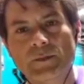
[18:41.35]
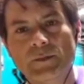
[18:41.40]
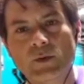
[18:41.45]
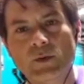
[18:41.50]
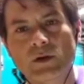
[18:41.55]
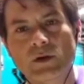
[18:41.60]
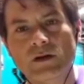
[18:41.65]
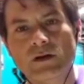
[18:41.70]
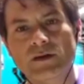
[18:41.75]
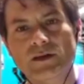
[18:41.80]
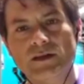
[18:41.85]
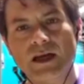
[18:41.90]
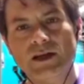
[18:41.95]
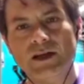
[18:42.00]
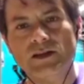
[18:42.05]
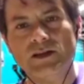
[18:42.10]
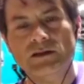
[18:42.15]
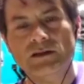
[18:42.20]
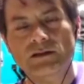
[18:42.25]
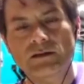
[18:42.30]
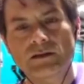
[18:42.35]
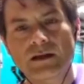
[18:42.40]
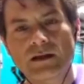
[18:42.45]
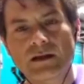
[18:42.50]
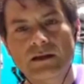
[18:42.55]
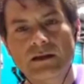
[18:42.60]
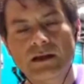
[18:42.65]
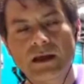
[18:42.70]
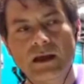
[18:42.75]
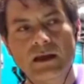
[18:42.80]
point of discussion
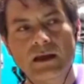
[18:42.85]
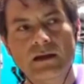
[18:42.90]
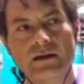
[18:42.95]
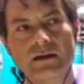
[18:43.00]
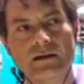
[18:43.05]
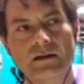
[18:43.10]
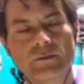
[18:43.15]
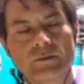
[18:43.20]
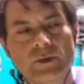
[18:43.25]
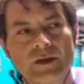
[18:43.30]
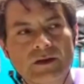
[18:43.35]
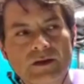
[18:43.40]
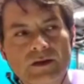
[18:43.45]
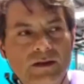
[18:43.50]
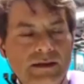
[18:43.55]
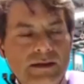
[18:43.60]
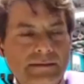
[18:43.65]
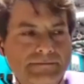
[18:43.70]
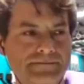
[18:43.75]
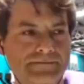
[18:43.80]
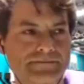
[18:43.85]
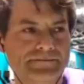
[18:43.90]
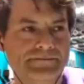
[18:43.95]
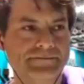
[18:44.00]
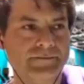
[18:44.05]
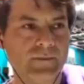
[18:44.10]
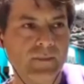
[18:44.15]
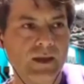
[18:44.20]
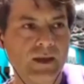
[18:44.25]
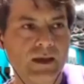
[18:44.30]
at the end,
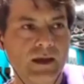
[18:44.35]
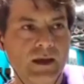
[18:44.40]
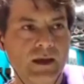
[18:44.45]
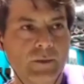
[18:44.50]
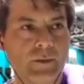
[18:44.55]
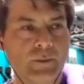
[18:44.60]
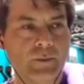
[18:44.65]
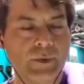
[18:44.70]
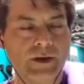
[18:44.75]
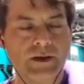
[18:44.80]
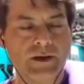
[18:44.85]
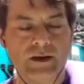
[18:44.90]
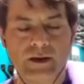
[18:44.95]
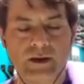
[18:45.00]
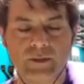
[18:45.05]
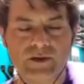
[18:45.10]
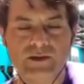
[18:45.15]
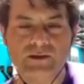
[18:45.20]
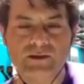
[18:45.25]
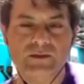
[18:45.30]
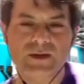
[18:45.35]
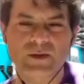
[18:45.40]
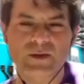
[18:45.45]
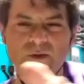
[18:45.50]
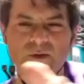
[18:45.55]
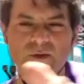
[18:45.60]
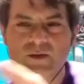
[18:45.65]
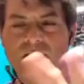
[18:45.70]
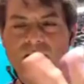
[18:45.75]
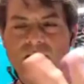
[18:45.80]
but it
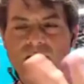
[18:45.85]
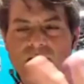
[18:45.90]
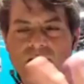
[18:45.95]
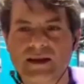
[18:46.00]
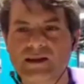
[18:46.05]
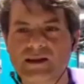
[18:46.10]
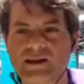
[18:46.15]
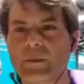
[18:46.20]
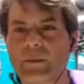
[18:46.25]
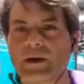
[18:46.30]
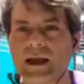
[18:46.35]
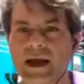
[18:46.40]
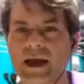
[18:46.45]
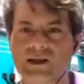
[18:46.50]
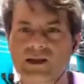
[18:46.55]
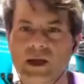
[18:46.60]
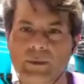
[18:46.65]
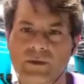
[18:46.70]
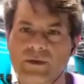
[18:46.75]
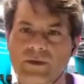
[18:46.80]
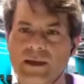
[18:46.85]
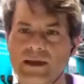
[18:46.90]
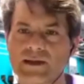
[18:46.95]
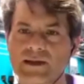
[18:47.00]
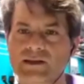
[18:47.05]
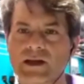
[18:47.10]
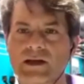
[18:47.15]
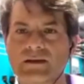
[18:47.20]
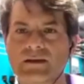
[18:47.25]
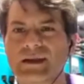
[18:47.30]
was one of these webinar type of things,
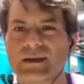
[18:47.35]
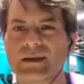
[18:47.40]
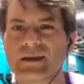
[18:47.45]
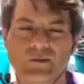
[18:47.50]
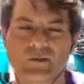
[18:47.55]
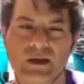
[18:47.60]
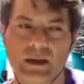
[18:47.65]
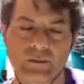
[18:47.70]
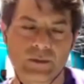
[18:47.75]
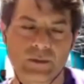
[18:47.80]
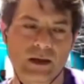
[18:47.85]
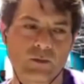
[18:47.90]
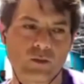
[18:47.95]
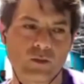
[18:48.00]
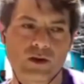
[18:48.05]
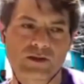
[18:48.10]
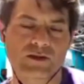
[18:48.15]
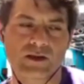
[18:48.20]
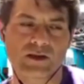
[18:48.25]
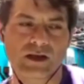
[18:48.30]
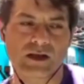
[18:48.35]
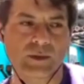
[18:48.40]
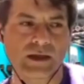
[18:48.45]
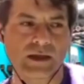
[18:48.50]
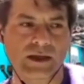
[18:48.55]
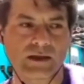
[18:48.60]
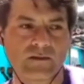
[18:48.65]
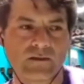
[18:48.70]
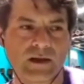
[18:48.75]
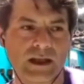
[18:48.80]
so it wasn't going to
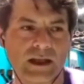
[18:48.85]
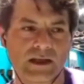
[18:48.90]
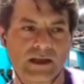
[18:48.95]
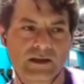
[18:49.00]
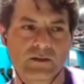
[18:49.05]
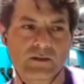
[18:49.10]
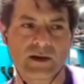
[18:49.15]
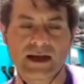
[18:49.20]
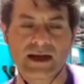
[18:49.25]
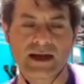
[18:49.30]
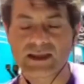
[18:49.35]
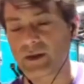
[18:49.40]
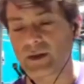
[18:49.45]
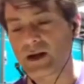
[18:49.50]
be convenient to raise it.